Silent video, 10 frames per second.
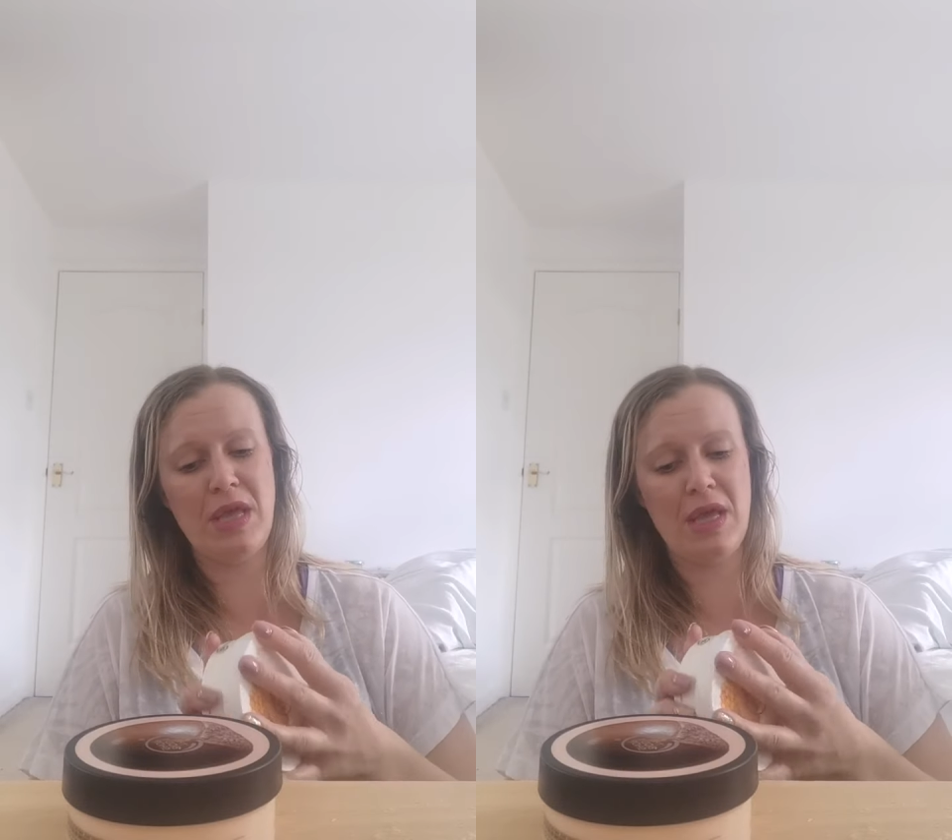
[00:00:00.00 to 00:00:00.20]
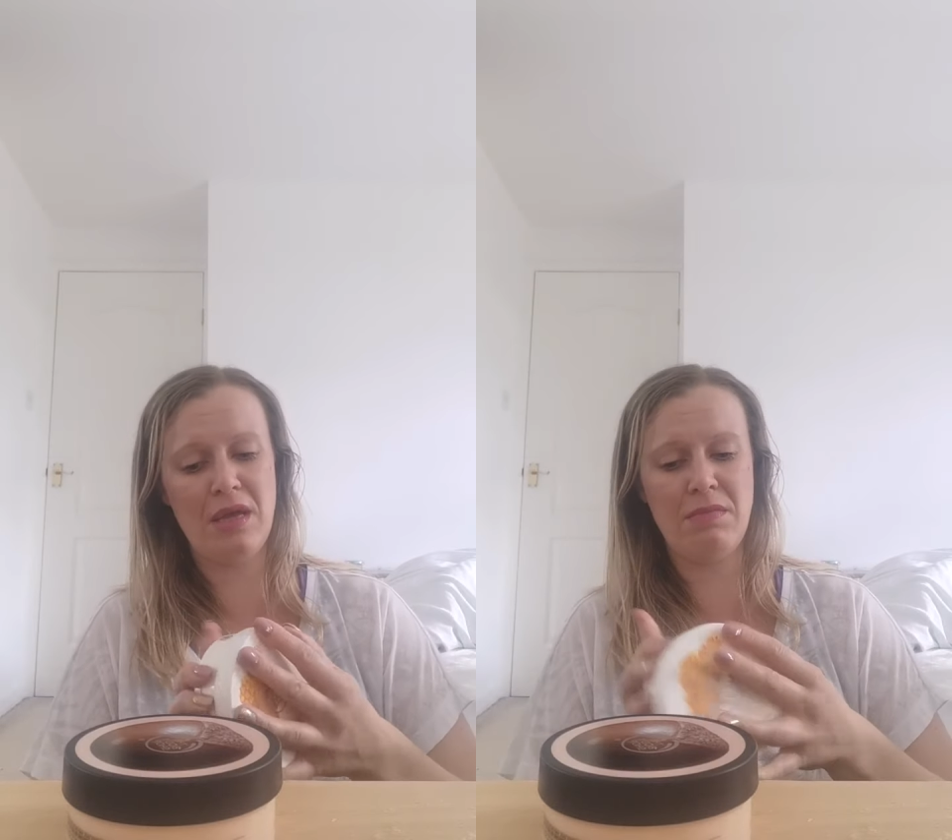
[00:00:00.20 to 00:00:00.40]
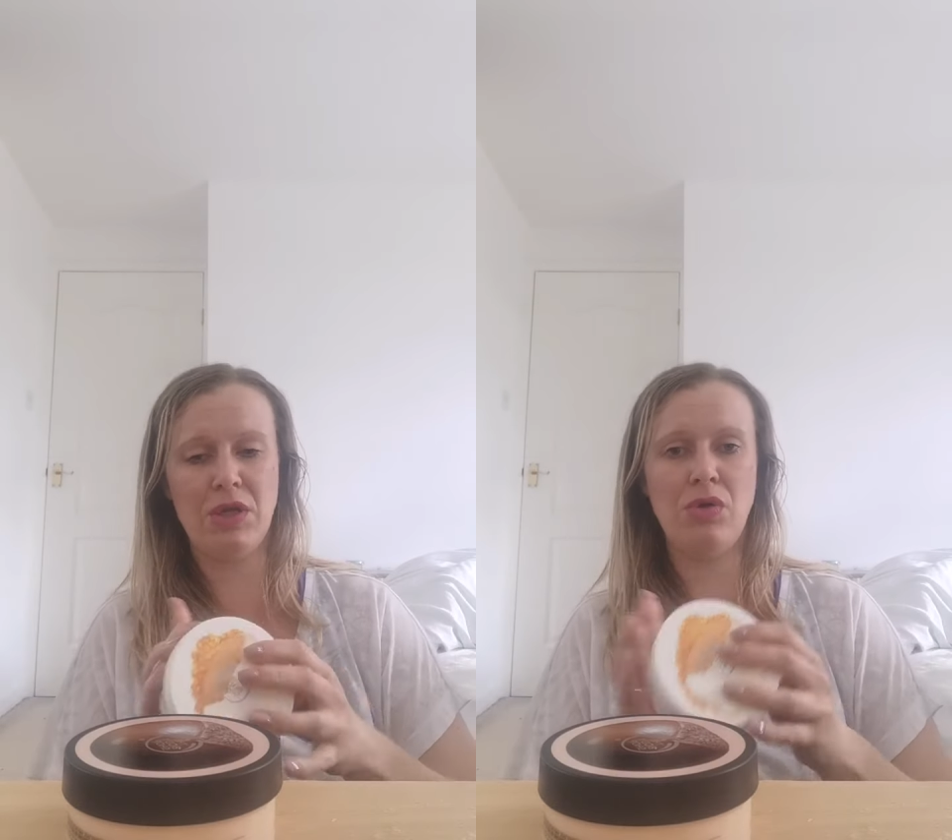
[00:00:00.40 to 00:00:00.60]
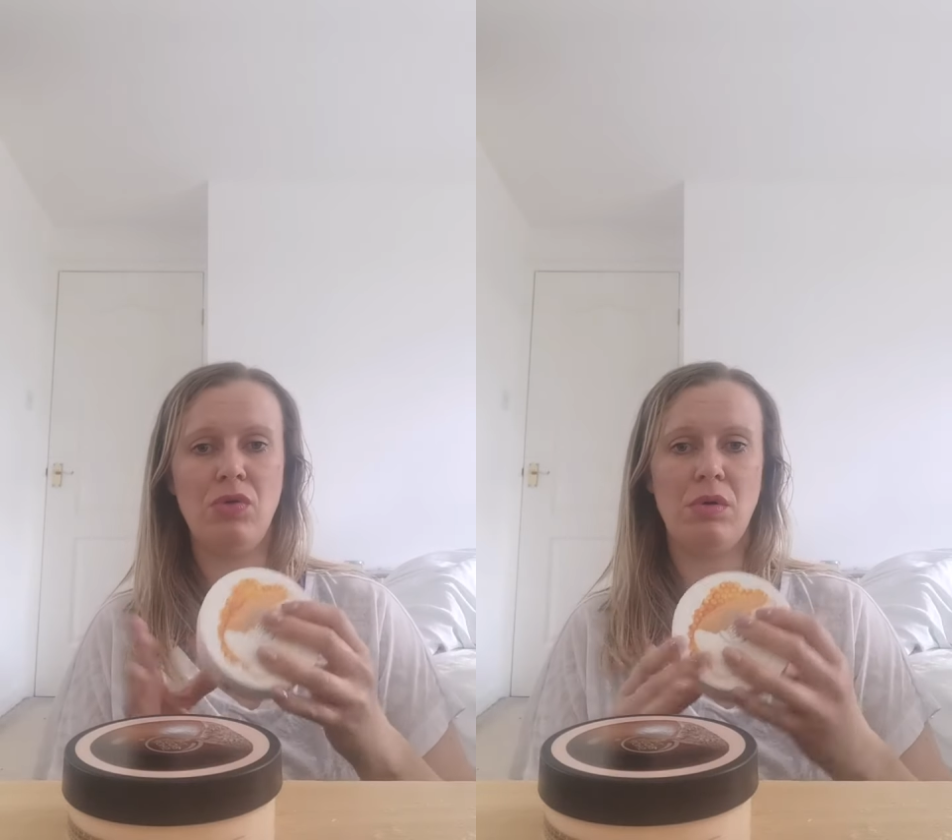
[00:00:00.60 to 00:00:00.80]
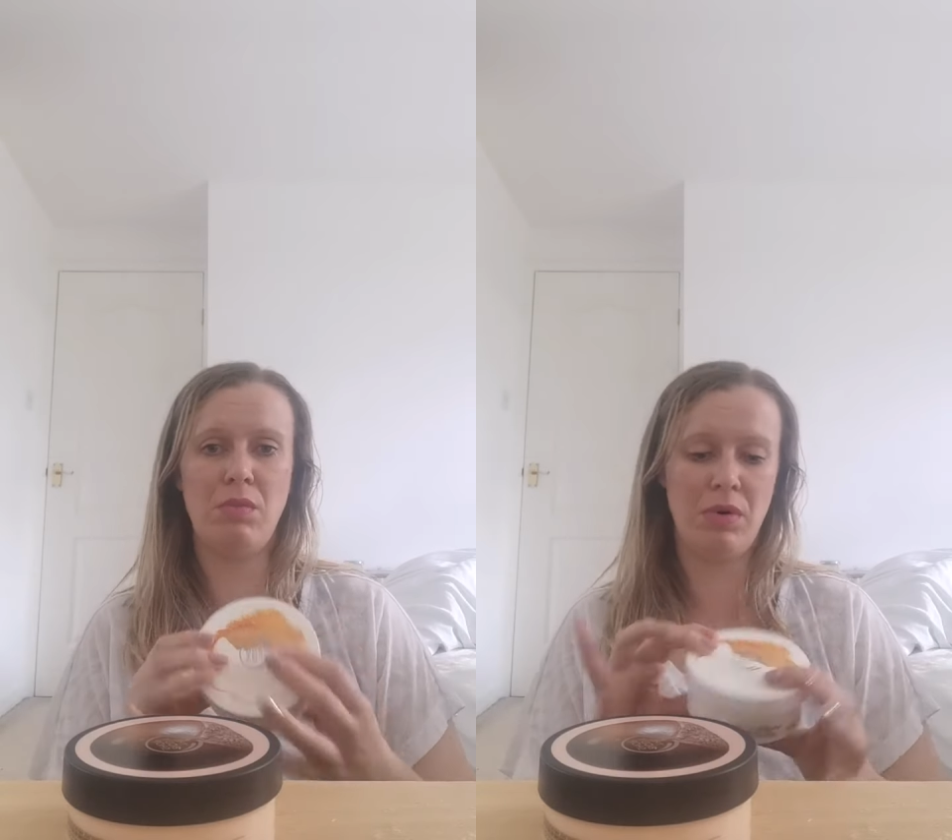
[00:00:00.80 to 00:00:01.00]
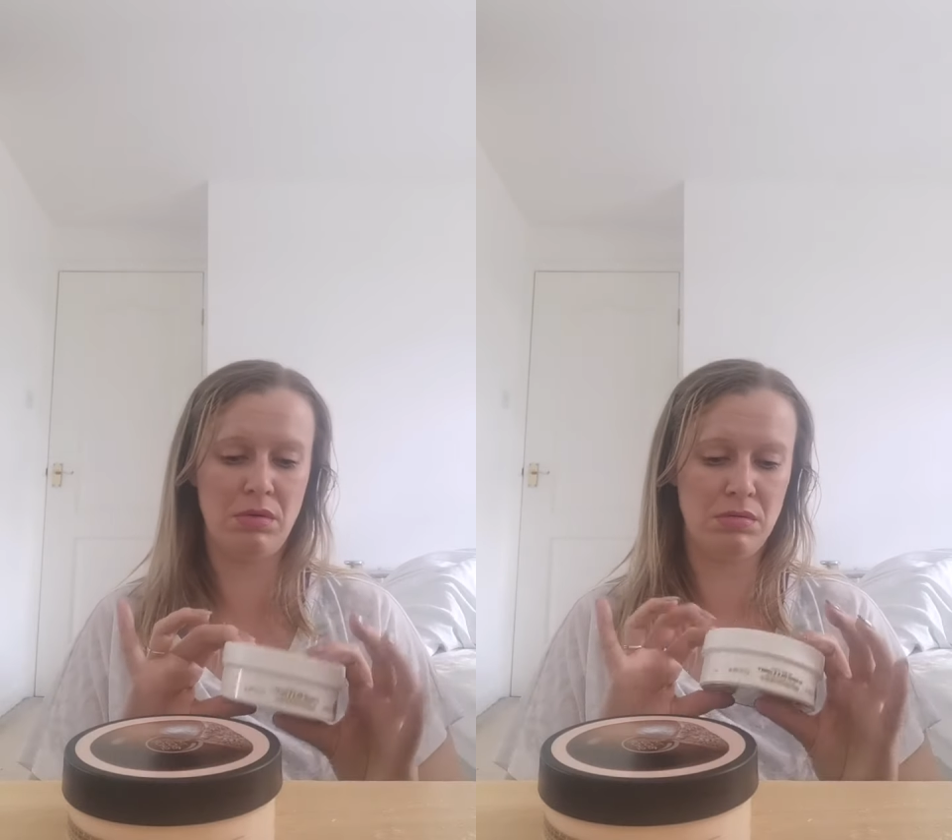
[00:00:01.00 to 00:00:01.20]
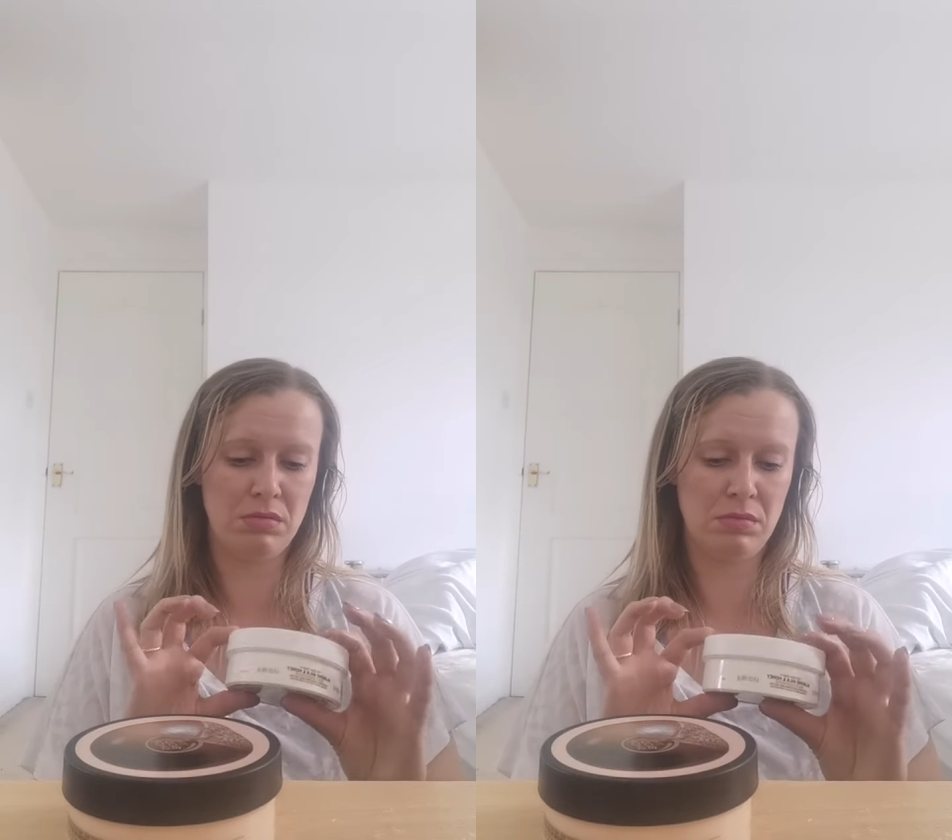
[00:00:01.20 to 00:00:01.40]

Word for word: that and my cucumber